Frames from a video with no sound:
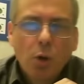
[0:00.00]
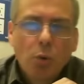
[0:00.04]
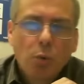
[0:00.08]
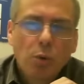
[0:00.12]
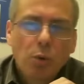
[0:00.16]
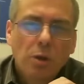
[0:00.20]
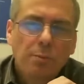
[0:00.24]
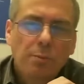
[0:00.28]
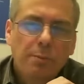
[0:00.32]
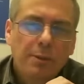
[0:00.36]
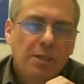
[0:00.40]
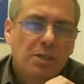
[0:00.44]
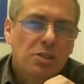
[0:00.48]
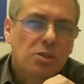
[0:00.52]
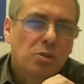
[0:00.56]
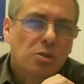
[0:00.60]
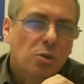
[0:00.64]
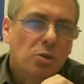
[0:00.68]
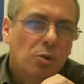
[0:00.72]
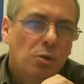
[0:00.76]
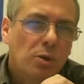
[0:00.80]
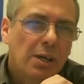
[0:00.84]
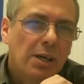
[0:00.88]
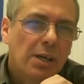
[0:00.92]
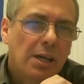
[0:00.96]
we'll be
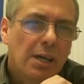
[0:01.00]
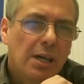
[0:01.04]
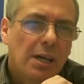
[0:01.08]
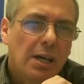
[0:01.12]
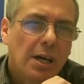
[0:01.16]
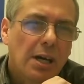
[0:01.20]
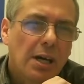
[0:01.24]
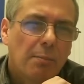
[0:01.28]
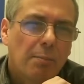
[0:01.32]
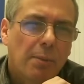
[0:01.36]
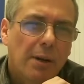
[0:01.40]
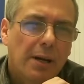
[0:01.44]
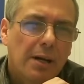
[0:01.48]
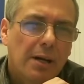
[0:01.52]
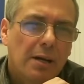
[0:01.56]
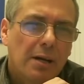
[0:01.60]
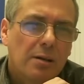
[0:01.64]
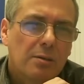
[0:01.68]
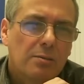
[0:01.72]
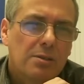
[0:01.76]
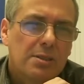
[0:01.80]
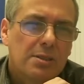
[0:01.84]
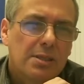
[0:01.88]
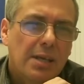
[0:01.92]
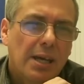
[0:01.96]
talking
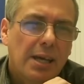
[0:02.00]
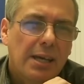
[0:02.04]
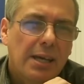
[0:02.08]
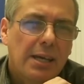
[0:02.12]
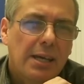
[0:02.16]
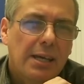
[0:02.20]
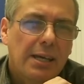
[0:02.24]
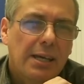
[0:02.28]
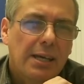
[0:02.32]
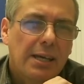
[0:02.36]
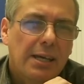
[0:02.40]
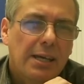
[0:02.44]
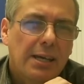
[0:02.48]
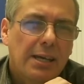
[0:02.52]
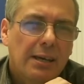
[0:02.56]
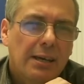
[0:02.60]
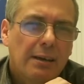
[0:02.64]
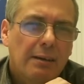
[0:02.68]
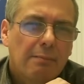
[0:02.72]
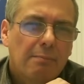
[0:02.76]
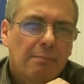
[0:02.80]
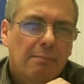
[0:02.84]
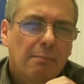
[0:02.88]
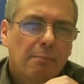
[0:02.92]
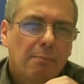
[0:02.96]
about a
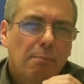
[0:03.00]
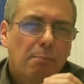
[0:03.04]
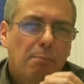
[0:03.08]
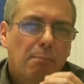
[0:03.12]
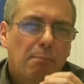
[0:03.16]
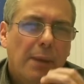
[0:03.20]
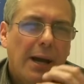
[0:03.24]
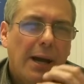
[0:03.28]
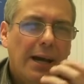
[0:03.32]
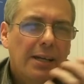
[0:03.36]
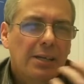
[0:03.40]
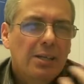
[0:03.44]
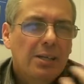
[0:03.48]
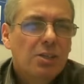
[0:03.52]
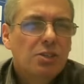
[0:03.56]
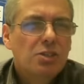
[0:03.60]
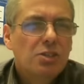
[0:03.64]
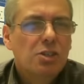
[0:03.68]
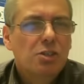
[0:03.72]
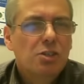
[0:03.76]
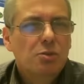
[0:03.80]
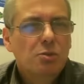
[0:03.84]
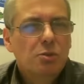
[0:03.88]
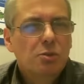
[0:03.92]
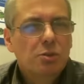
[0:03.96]

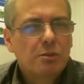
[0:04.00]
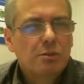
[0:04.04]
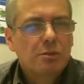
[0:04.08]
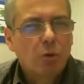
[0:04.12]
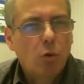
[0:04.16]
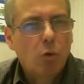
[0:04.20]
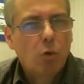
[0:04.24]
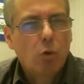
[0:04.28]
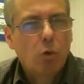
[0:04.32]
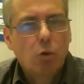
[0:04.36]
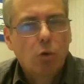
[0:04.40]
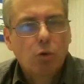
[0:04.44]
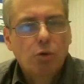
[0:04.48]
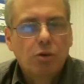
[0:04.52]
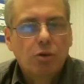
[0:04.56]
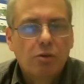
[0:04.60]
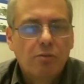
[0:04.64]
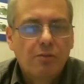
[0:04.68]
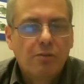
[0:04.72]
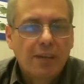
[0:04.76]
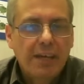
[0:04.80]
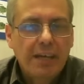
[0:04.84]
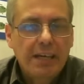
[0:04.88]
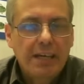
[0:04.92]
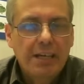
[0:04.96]
magnitude of order
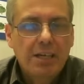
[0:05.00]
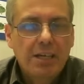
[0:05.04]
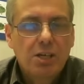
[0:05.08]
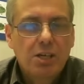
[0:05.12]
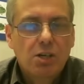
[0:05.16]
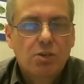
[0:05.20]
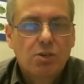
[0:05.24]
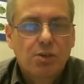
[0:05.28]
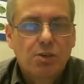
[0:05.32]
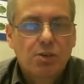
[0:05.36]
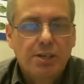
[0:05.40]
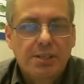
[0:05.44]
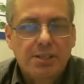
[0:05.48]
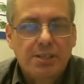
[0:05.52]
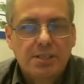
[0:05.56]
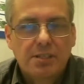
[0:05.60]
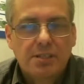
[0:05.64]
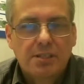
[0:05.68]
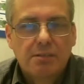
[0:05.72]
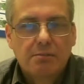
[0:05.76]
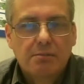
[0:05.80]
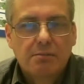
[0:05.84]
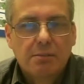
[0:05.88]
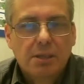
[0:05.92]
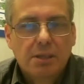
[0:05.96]
of
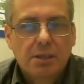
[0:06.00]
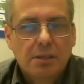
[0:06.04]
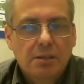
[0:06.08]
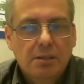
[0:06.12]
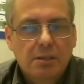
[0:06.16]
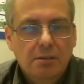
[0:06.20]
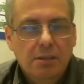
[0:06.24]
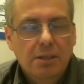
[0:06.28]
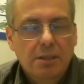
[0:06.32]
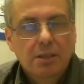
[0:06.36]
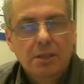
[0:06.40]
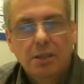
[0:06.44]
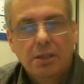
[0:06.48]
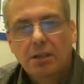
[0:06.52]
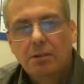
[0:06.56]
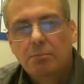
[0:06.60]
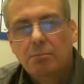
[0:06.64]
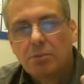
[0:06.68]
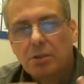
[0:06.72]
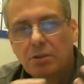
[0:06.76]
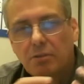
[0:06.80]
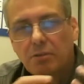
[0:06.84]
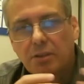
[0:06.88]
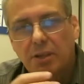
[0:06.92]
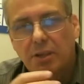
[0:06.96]
increase in the
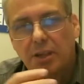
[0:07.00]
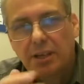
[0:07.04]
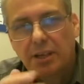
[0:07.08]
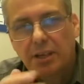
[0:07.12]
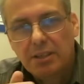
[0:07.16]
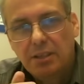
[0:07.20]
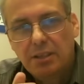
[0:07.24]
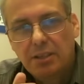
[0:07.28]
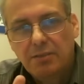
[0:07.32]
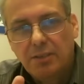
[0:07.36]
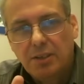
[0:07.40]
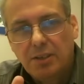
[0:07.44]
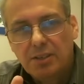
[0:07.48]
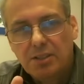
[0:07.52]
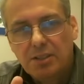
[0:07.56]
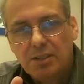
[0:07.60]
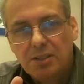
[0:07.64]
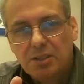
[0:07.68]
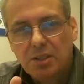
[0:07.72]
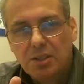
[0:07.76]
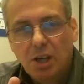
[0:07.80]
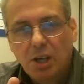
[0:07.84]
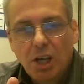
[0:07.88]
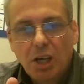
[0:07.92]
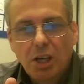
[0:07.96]
number of connected
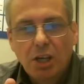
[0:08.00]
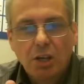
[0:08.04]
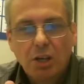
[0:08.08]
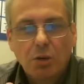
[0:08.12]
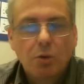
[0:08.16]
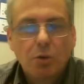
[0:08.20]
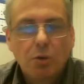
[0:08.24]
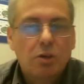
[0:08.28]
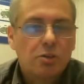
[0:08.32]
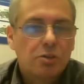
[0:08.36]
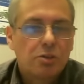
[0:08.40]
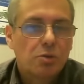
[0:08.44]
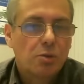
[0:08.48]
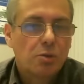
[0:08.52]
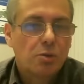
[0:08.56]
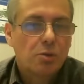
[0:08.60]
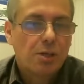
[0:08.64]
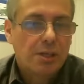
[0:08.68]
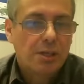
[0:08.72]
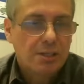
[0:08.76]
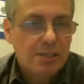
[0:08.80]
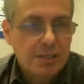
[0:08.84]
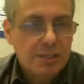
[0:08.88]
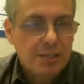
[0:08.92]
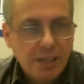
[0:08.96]
devices. You know, we're not
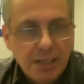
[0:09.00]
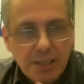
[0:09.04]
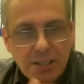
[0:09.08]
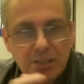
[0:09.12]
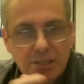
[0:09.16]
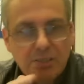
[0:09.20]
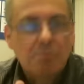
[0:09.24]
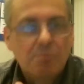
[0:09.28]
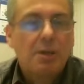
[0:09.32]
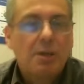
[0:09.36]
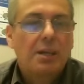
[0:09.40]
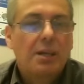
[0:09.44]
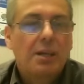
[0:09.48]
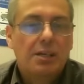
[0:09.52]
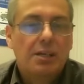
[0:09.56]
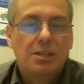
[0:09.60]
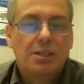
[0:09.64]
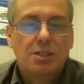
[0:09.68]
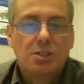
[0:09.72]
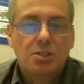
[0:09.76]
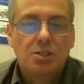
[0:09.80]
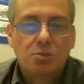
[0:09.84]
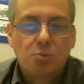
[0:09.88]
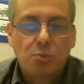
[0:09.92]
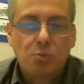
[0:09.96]
talking tens of
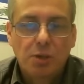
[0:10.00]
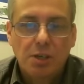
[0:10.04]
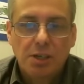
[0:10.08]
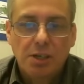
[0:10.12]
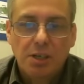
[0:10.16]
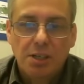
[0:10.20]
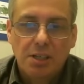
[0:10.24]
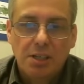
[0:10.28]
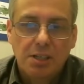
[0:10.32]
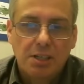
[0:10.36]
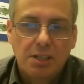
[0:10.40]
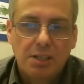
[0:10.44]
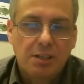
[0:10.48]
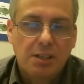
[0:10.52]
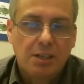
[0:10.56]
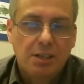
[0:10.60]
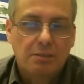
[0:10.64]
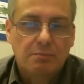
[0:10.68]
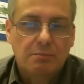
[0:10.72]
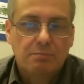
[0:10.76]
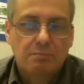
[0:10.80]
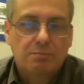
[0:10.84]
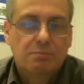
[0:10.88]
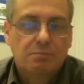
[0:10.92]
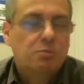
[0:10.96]
millions, we're, you
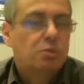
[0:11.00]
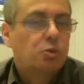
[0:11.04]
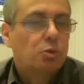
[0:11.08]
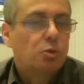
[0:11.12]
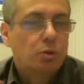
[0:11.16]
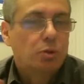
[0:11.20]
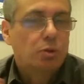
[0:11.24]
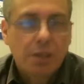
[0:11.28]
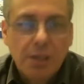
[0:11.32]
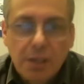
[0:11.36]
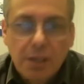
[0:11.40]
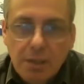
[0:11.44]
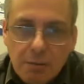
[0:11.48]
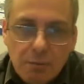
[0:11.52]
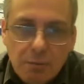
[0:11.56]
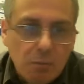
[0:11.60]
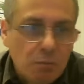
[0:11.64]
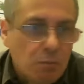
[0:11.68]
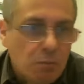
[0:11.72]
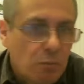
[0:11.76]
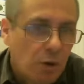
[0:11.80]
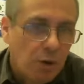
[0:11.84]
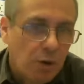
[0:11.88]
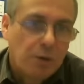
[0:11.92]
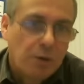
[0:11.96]
know, talking,
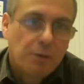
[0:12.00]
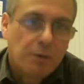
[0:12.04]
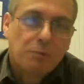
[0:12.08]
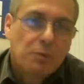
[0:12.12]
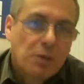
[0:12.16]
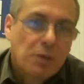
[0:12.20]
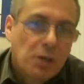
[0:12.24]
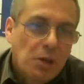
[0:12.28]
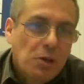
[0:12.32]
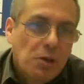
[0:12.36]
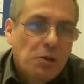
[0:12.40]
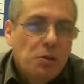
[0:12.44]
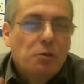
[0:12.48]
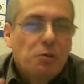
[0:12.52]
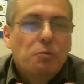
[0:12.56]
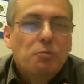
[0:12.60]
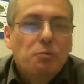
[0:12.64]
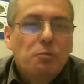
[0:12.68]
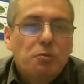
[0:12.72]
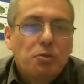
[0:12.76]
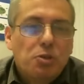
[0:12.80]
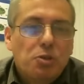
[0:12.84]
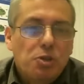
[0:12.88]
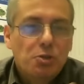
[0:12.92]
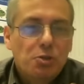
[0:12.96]
I know,
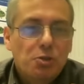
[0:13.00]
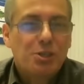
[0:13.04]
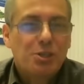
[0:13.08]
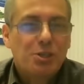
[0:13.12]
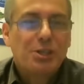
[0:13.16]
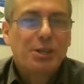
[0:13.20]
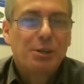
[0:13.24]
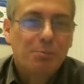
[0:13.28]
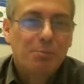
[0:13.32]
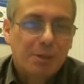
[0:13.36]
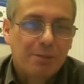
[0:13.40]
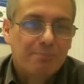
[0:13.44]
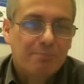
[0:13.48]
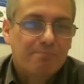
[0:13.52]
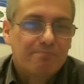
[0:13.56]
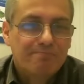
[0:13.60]
choose your number.